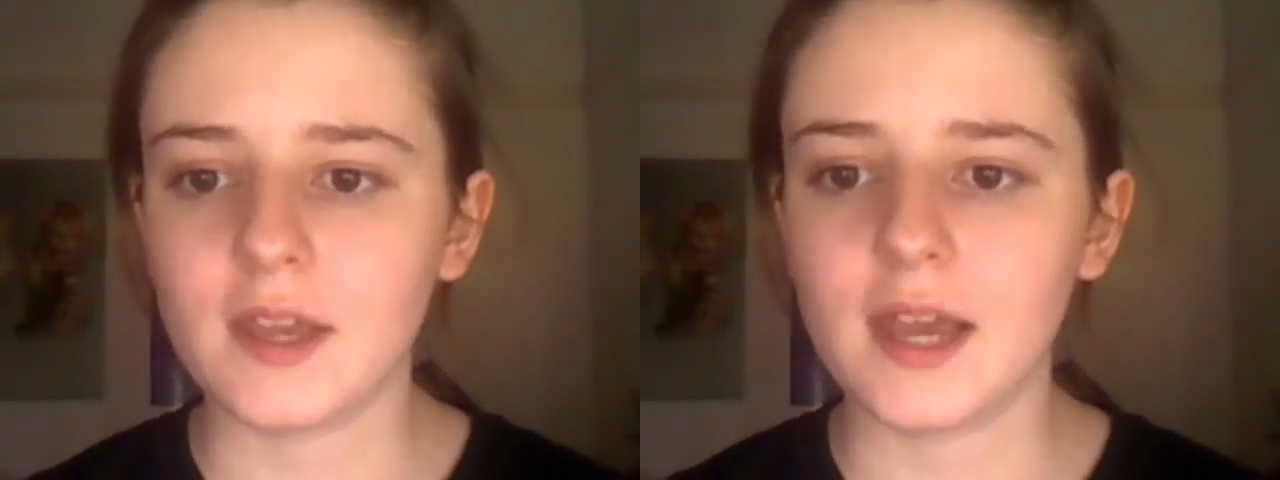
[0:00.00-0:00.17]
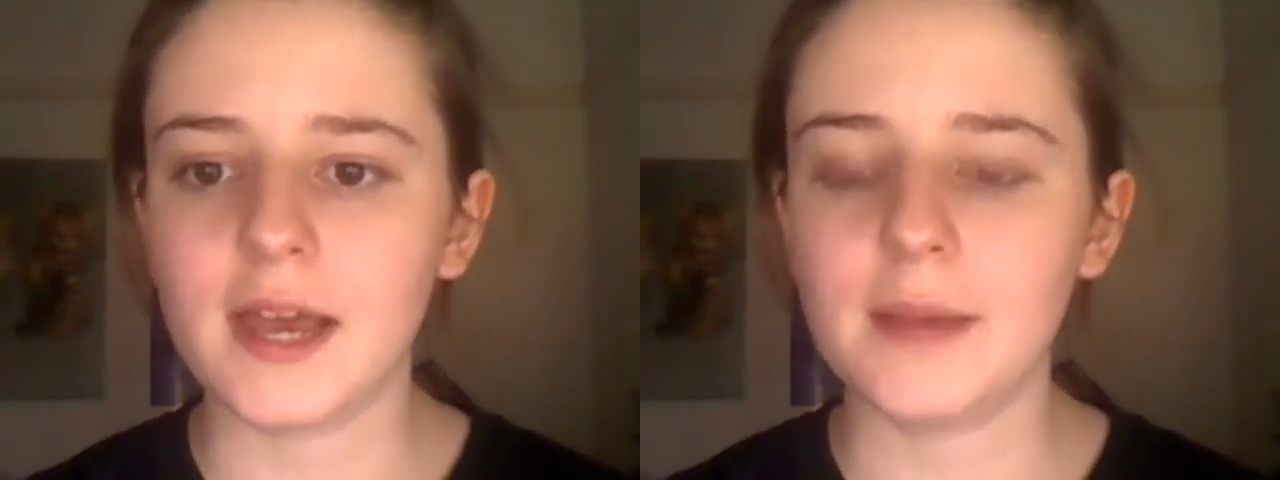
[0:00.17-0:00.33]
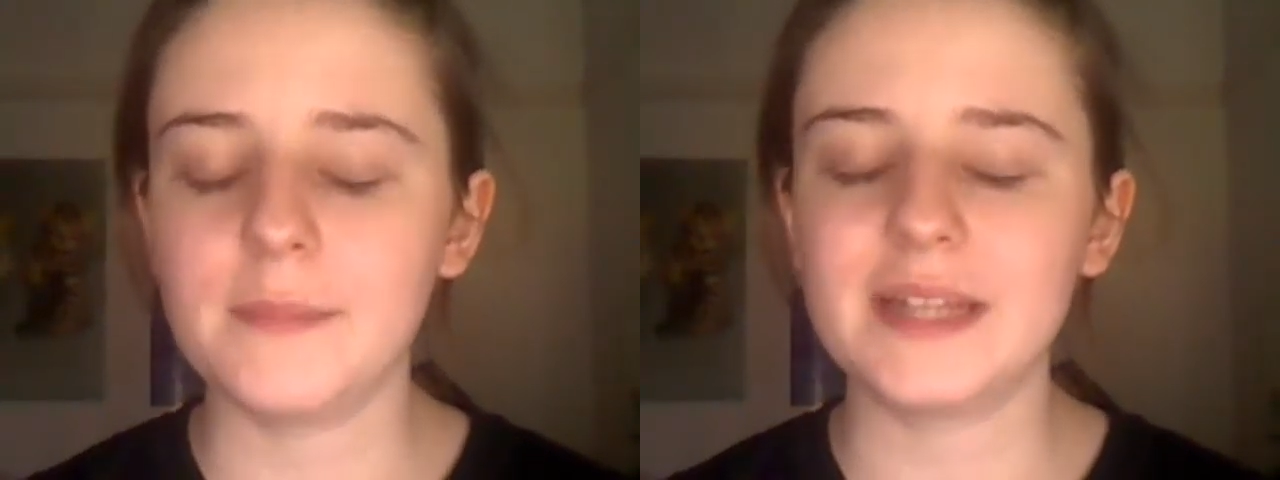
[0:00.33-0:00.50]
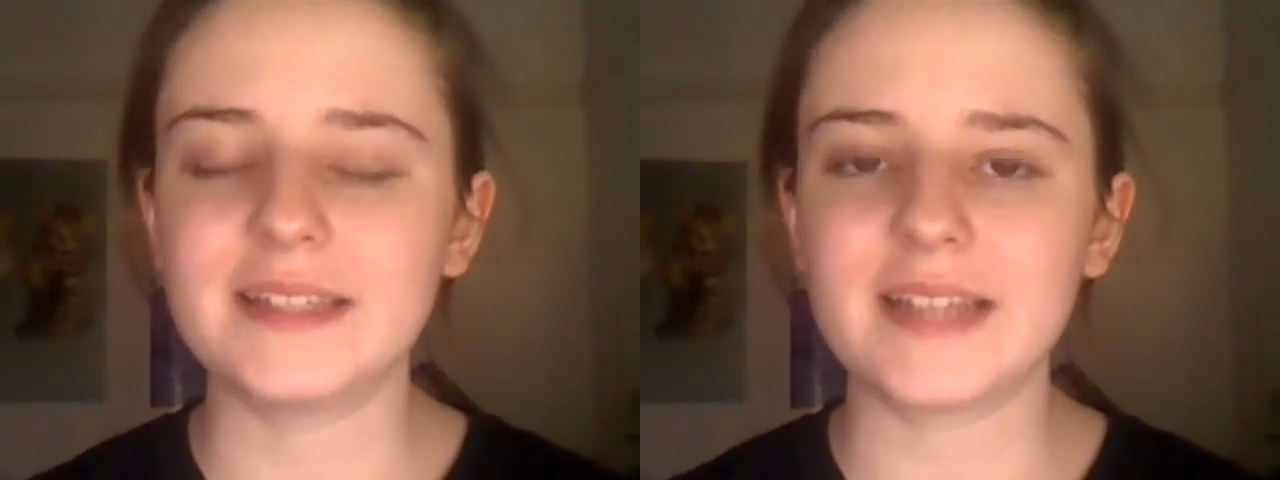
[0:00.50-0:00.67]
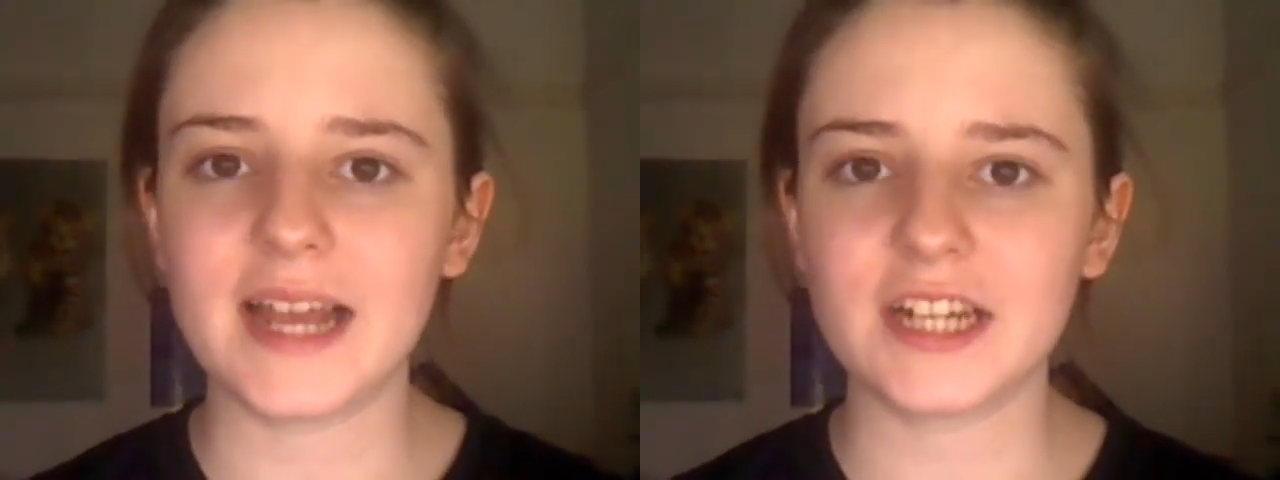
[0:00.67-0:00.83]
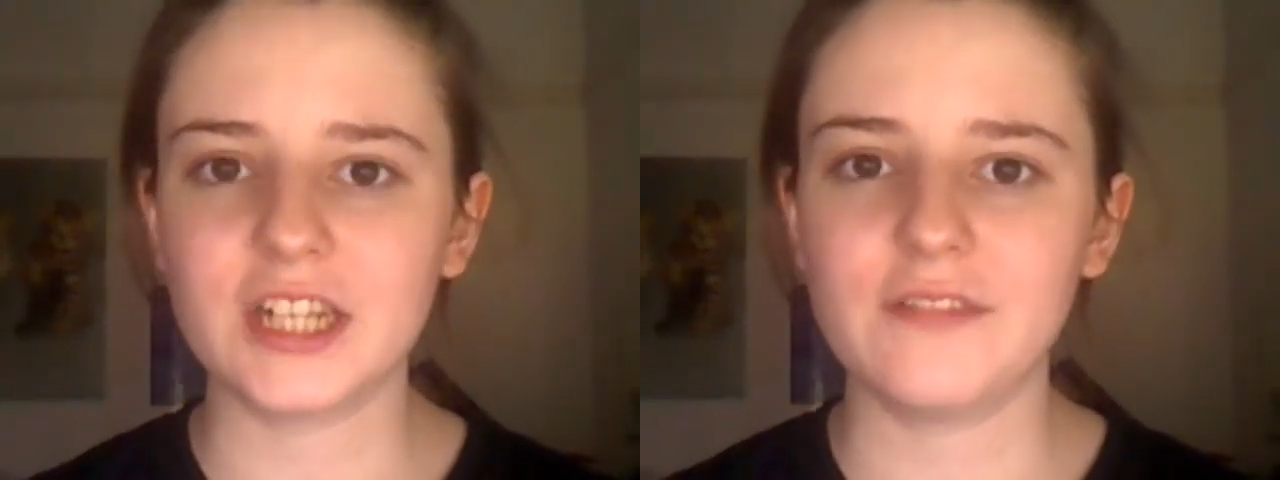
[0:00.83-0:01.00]
It's
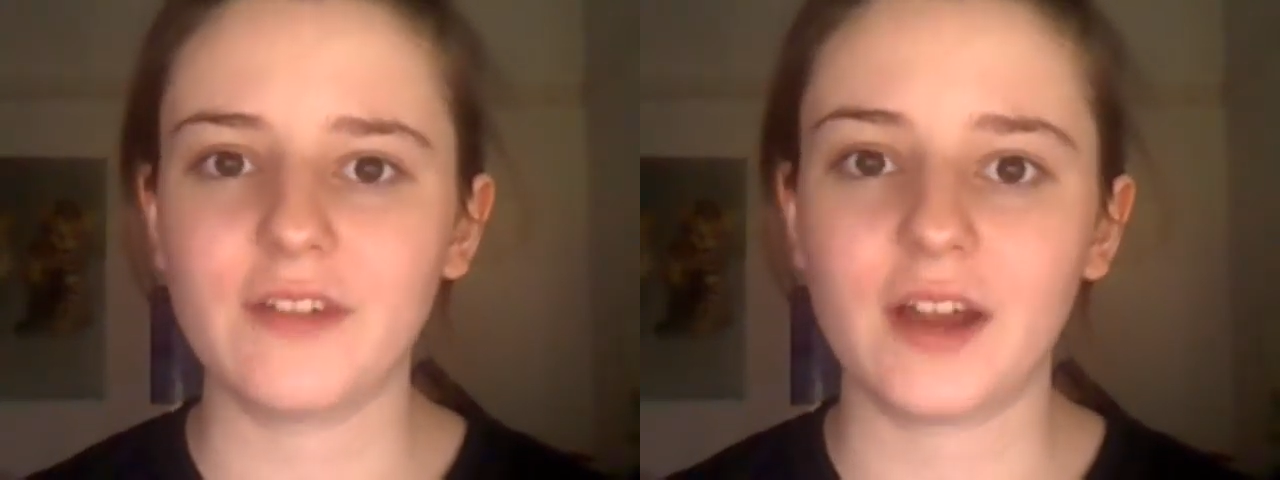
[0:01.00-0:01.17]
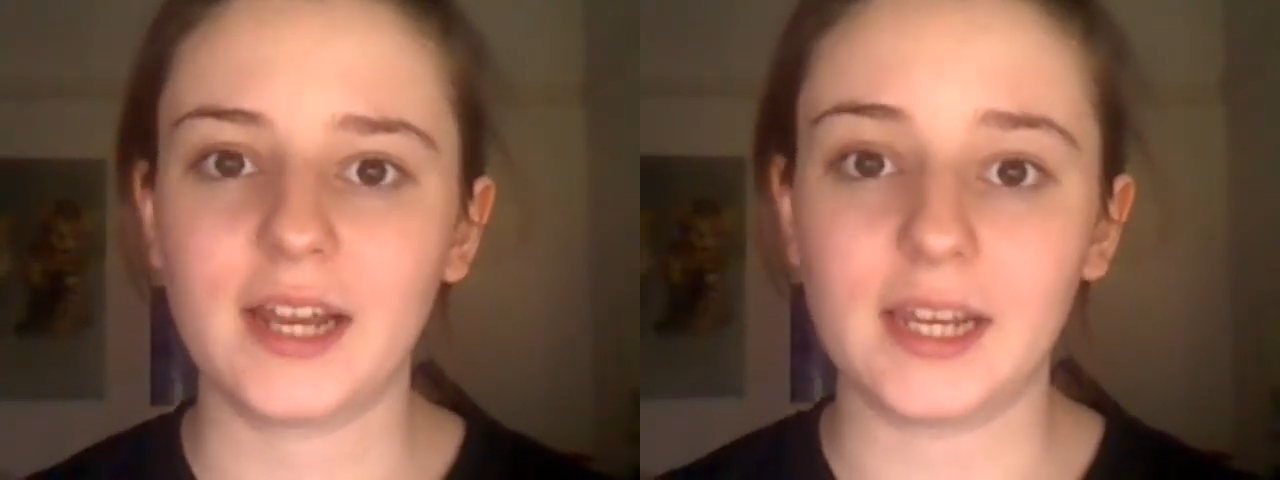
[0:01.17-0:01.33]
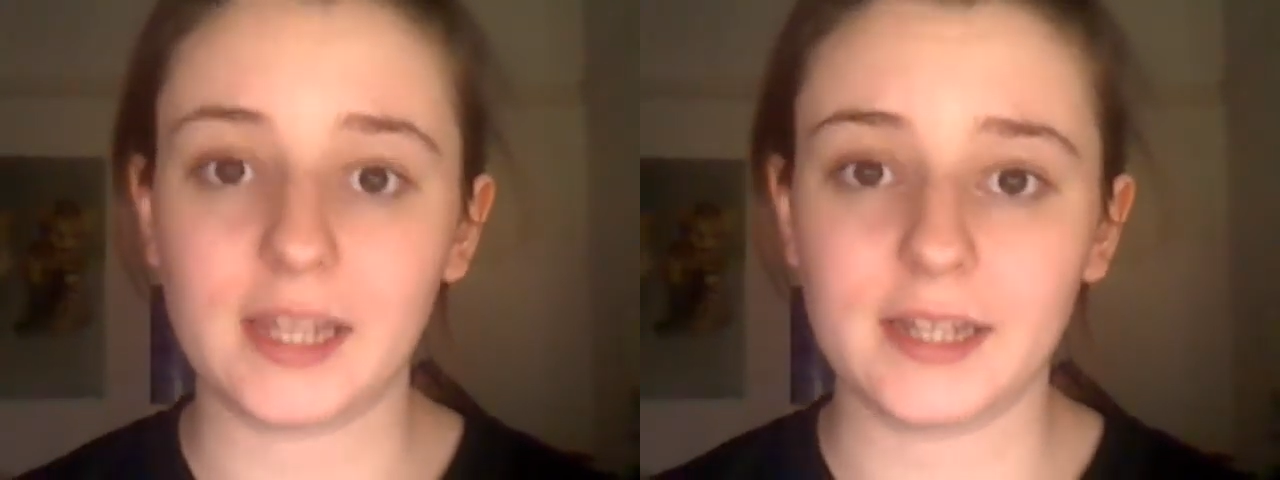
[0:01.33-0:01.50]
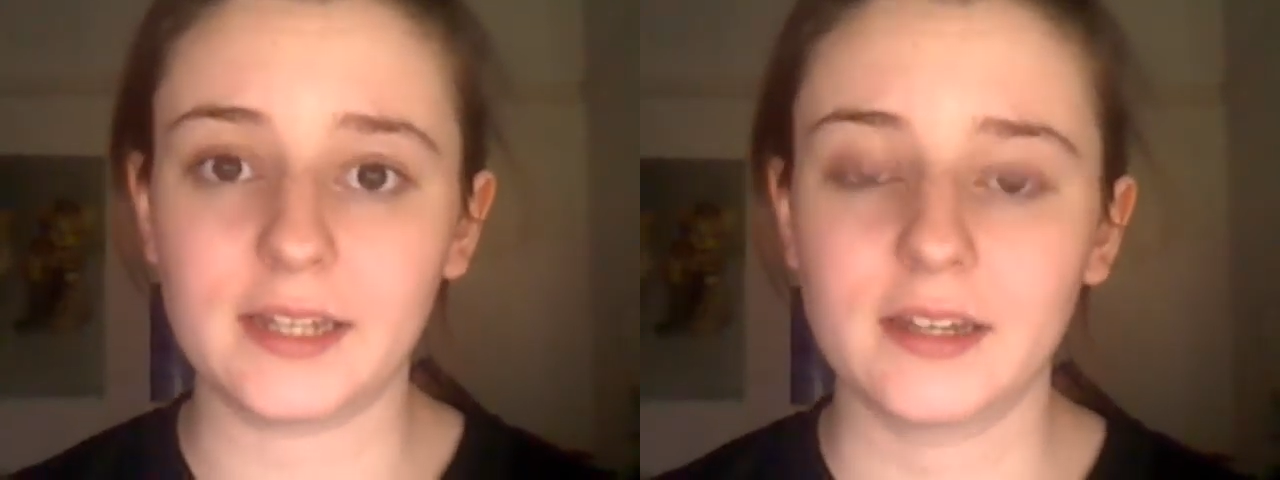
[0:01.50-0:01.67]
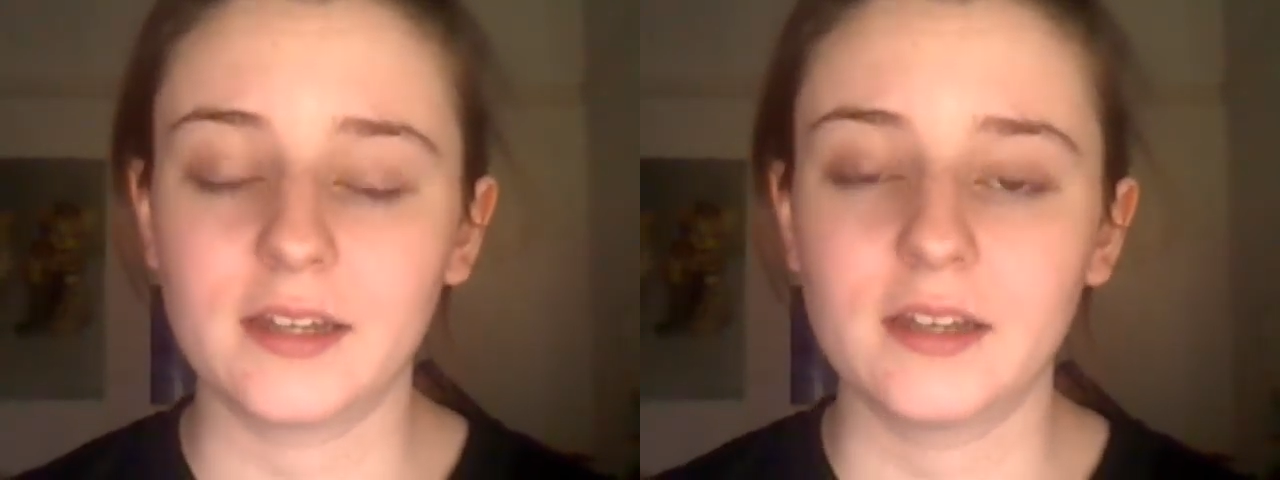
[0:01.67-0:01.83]
actually very like